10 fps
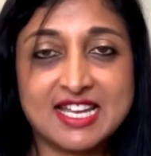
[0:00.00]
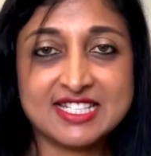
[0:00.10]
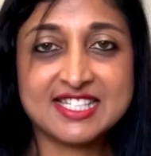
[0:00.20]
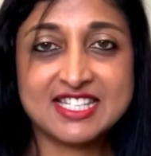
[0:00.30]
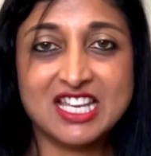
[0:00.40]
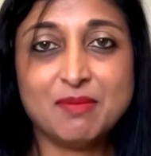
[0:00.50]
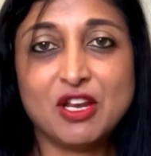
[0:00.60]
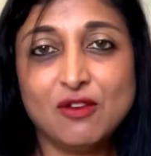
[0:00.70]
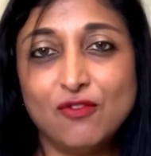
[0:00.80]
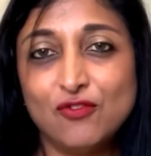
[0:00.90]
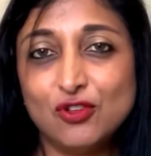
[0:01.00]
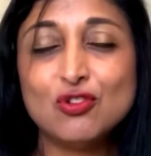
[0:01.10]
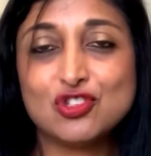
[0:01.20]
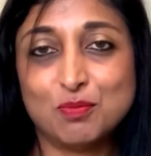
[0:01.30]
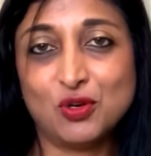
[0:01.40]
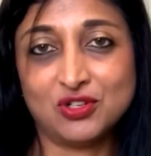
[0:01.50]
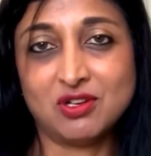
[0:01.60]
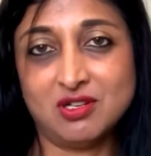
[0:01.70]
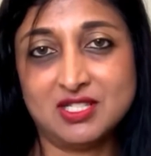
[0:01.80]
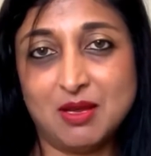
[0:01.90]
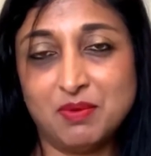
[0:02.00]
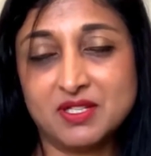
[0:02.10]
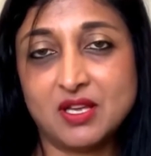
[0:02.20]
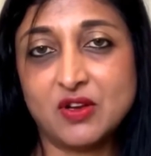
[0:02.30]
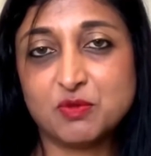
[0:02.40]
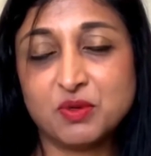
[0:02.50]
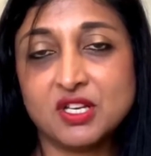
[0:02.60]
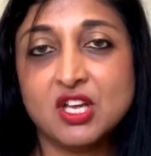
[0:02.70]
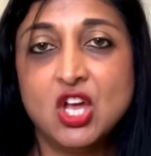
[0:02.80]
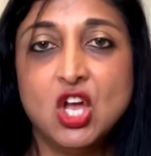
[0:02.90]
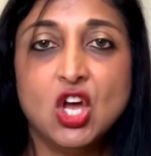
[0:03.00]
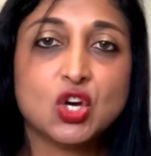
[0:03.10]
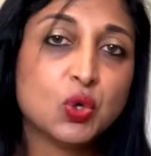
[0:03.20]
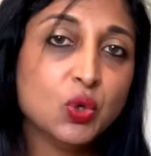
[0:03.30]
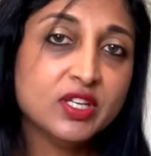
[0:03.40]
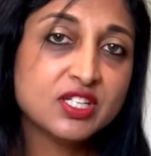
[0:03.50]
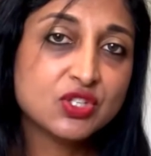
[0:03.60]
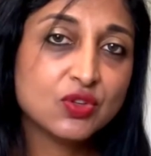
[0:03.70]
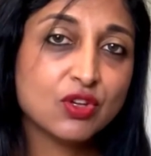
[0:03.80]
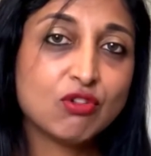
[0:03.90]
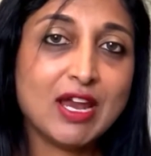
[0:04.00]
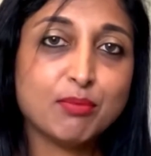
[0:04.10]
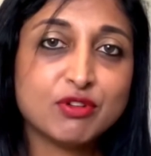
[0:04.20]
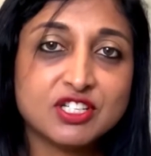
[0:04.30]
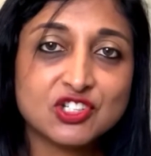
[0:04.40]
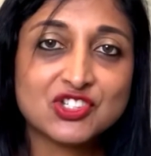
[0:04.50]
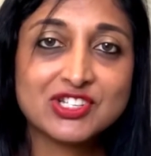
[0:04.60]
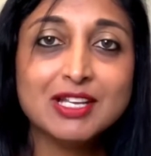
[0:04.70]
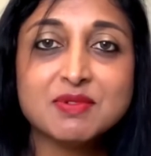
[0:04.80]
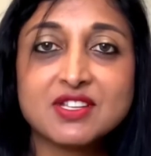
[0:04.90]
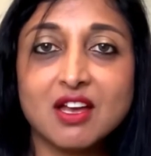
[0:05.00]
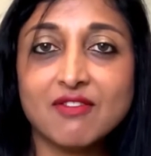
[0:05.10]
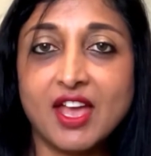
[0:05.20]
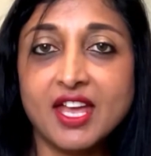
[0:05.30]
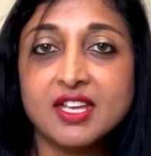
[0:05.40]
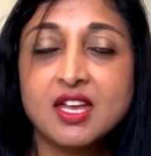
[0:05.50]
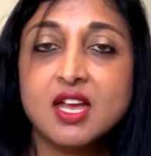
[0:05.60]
and sleep in future podcast episodes, but according to the Great British Sleep Survey,